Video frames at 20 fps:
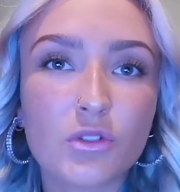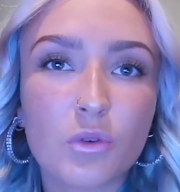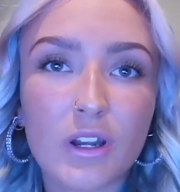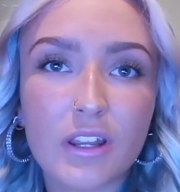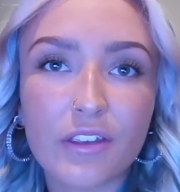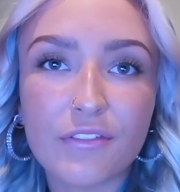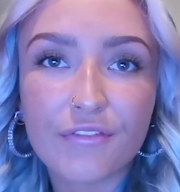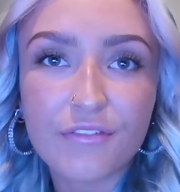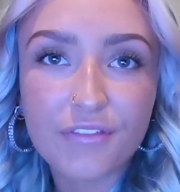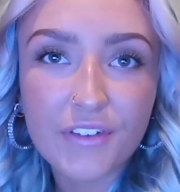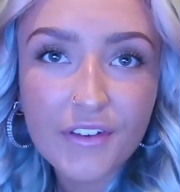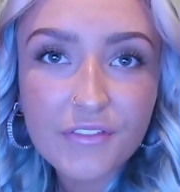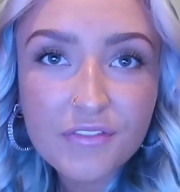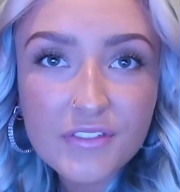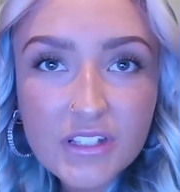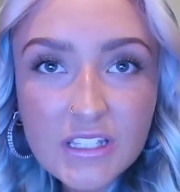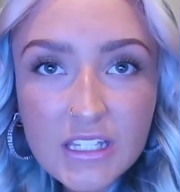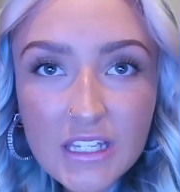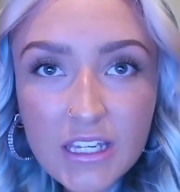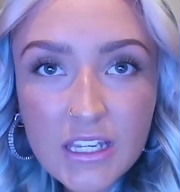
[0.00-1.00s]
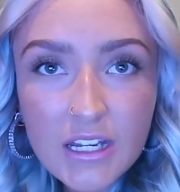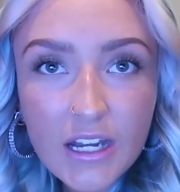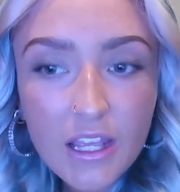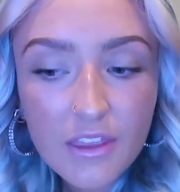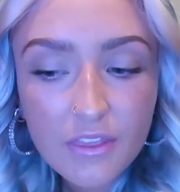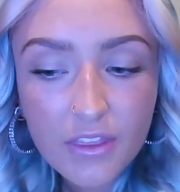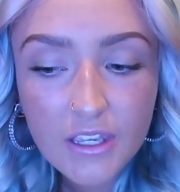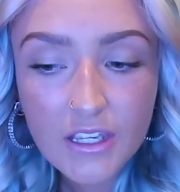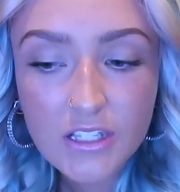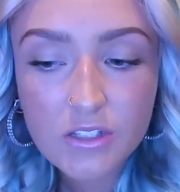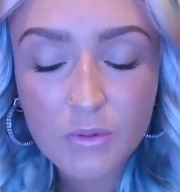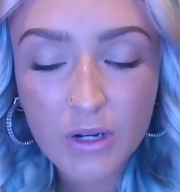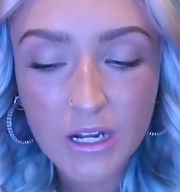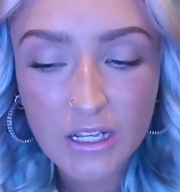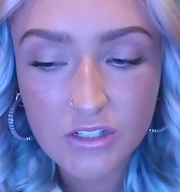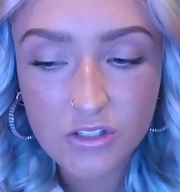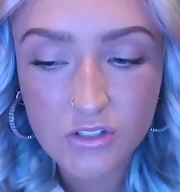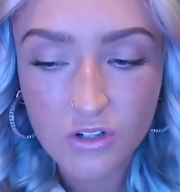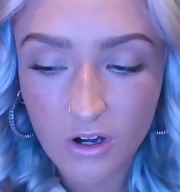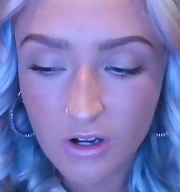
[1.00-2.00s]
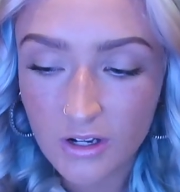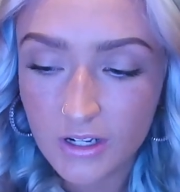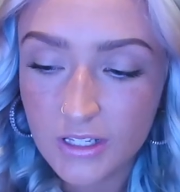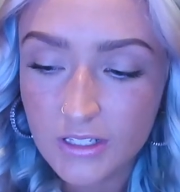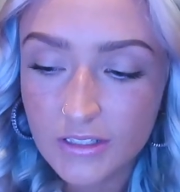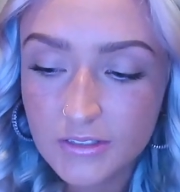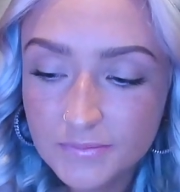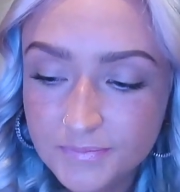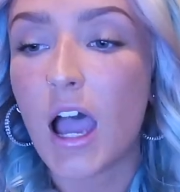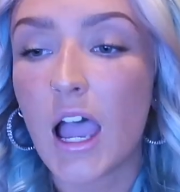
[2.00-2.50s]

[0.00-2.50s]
2015, I think is when I started.